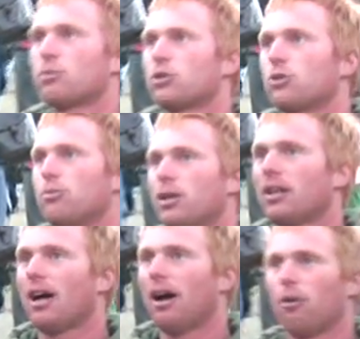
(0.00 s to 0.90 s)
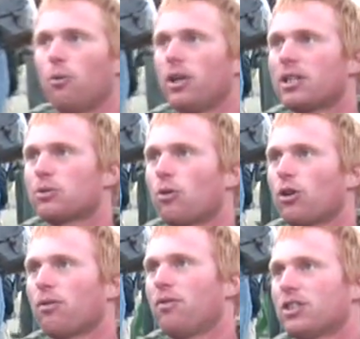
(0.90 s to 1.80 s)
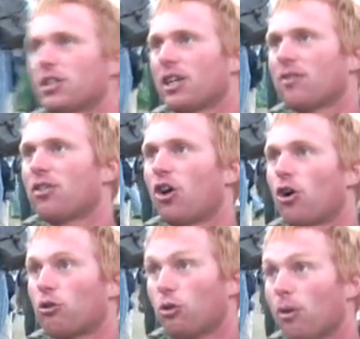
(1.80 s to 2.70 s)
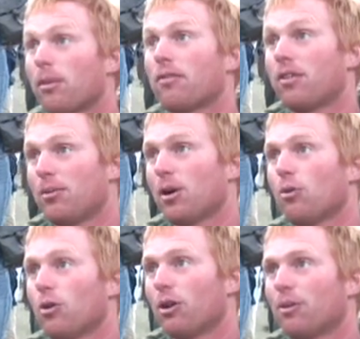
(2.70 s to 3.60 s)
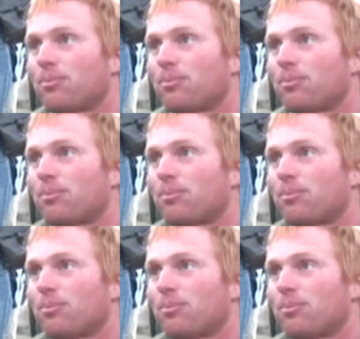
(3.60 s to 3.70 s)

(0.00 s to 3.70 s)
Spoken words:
which would be a week's worth of fishing if they all grew up, the female would.